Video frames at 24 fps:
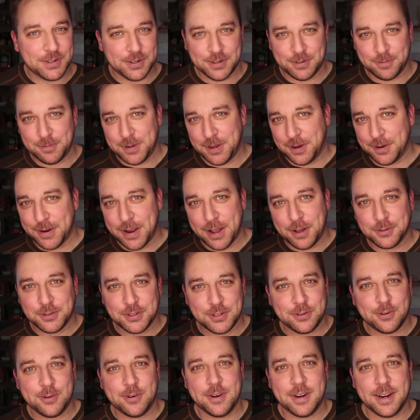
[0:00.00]
or your health
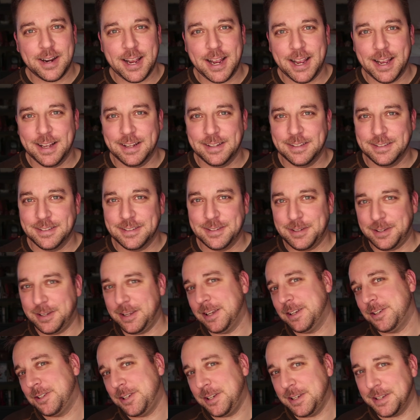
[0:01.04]
store and
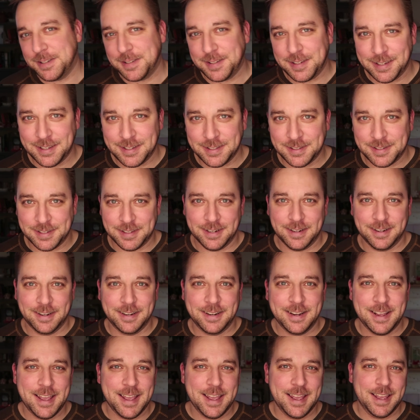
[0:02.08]
get chia seeds
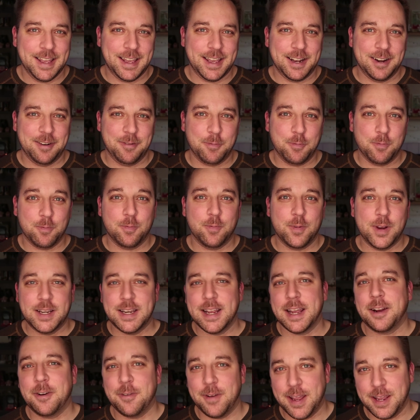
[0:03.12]
and
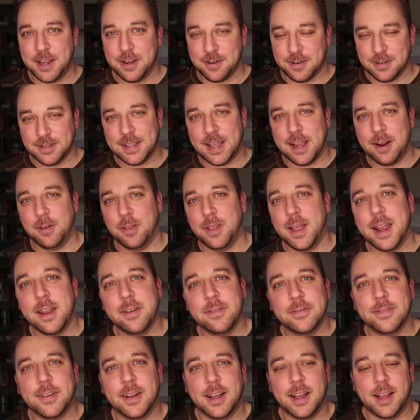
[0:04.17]
redecorate your entire
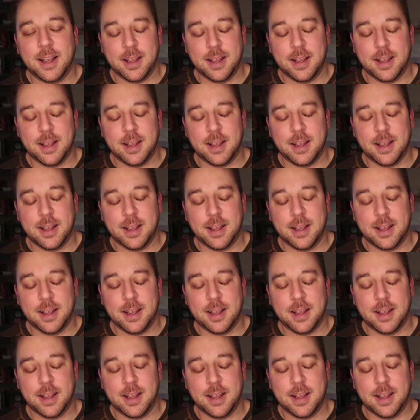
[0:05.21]
life.